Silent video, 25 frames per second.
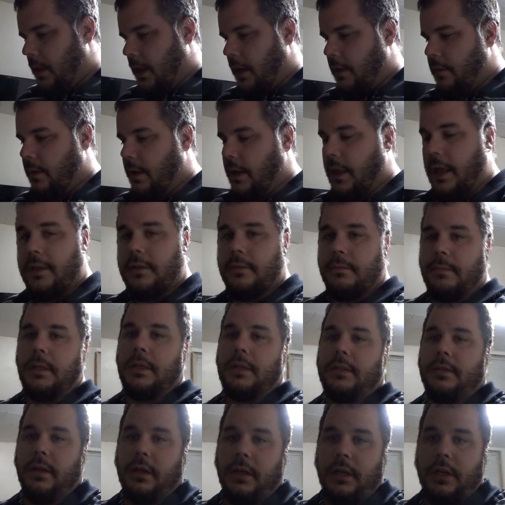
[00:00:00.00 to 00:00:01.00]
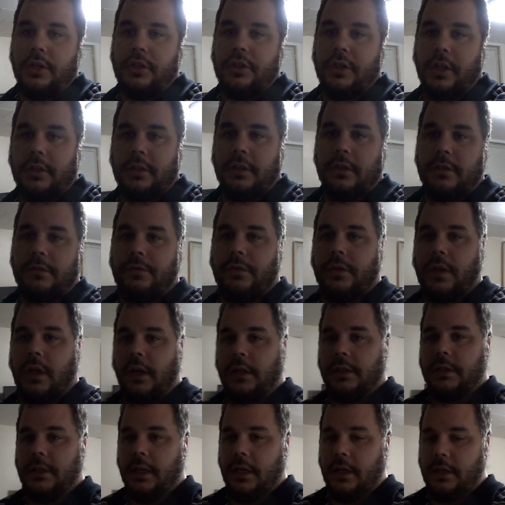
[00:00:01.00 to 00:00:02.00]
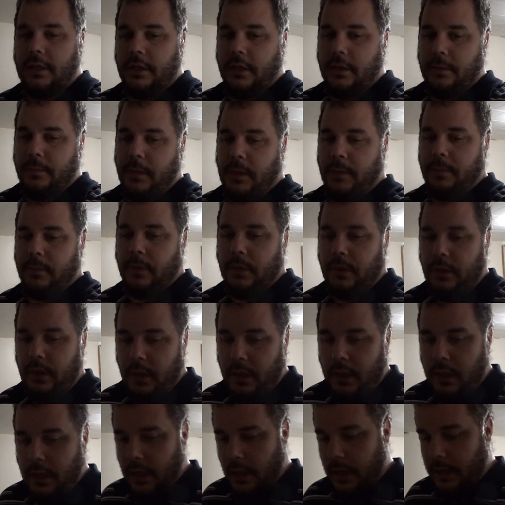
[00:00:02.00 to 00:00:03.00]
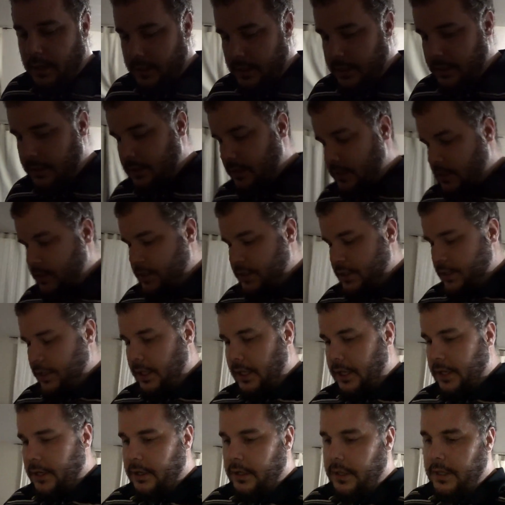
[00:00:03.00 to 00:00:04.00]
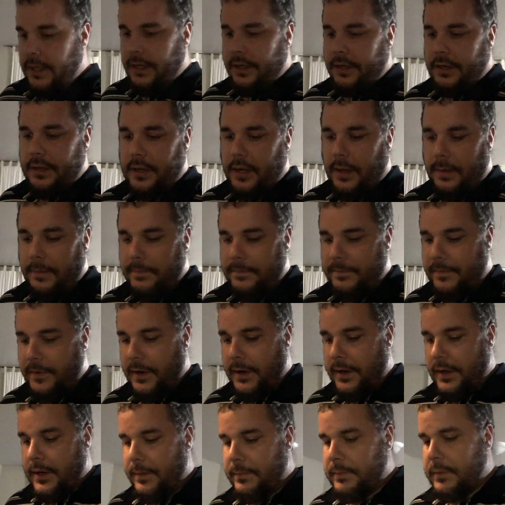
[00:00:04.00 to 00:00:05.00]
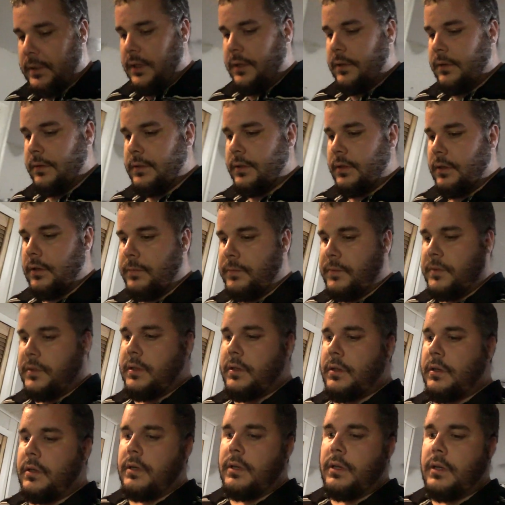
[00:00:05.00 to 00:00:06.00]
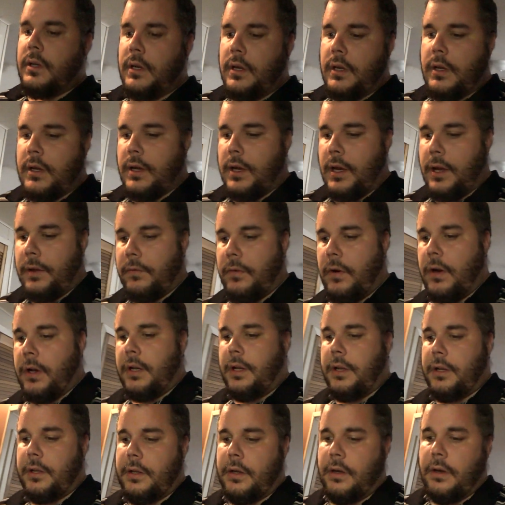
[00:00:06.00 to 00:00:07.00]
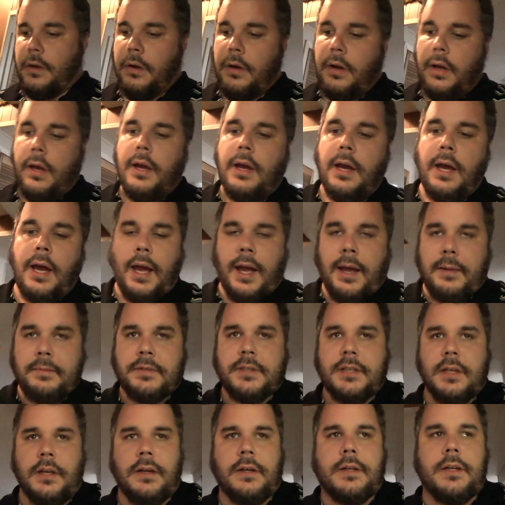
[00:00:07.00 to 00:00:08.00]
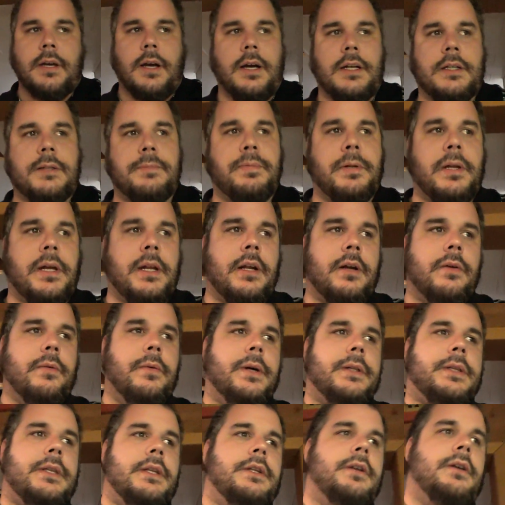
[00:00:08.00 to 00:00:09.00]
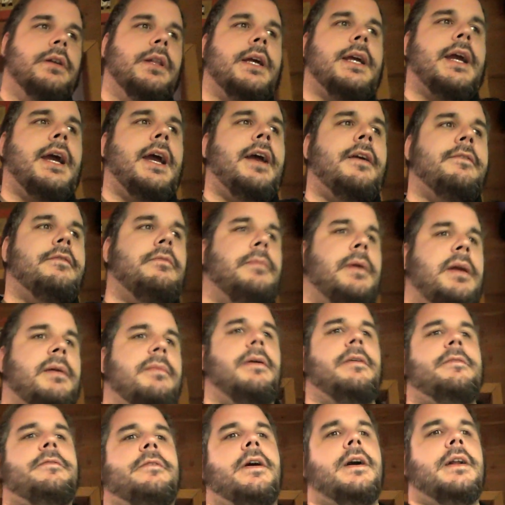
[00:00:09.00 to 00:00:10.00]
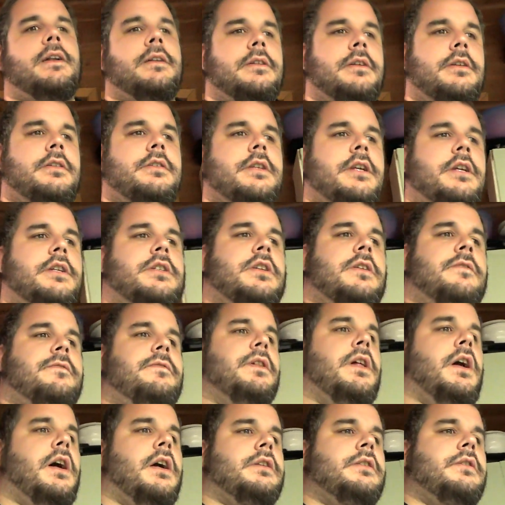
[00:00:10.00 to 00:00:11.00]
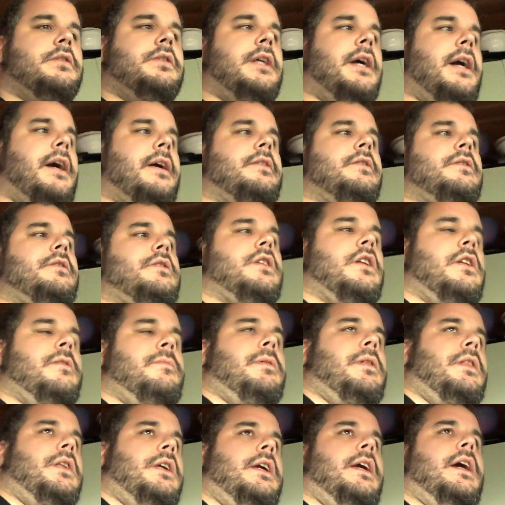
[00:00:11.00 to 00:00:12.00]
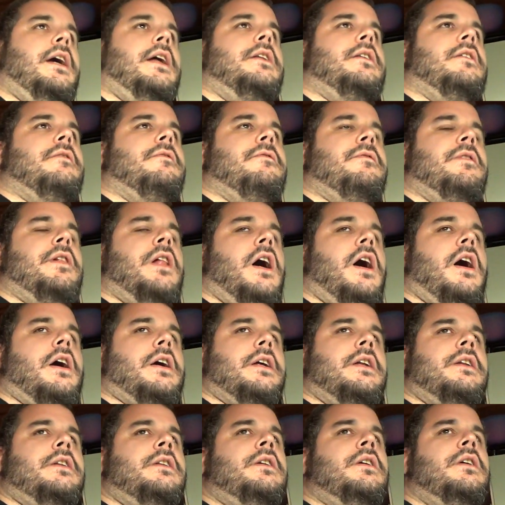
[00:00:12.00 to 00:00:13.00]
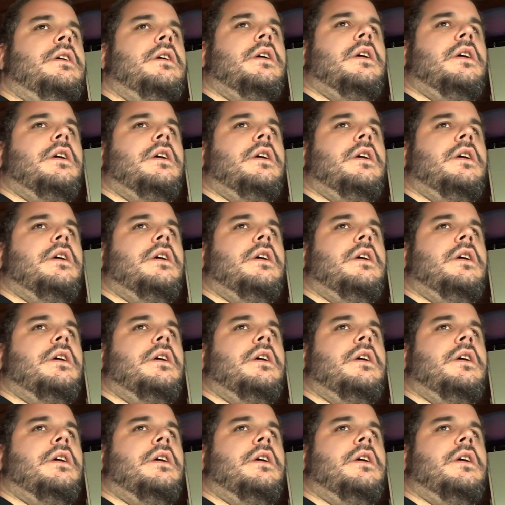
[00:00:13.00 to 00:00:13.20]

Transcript: But anyway, that means I'm gonna shut this vlog down here, people. I'm gonna get this slut all edited up and fired up to YouTube's. and ready to go. I'm still contemplating on what to do. Like, I haven't made my final decision if Vlog 2000 is going to be the end of vlogging